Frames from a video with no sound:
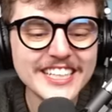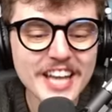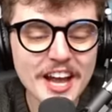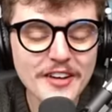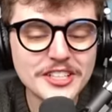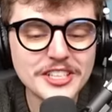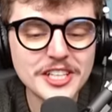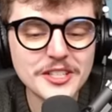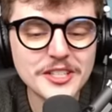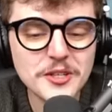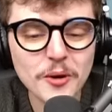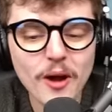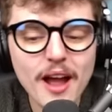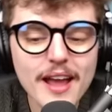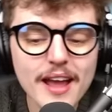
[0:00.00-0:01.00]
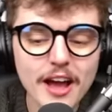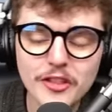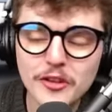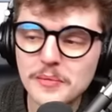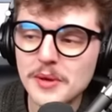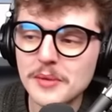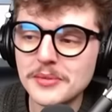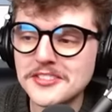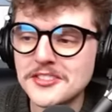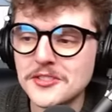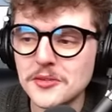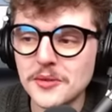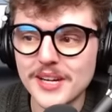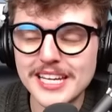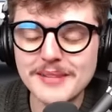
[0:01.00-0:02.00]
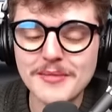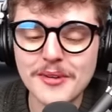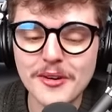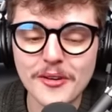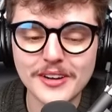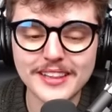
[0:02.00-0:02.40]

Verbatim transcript: now, is she drawing other people's dream or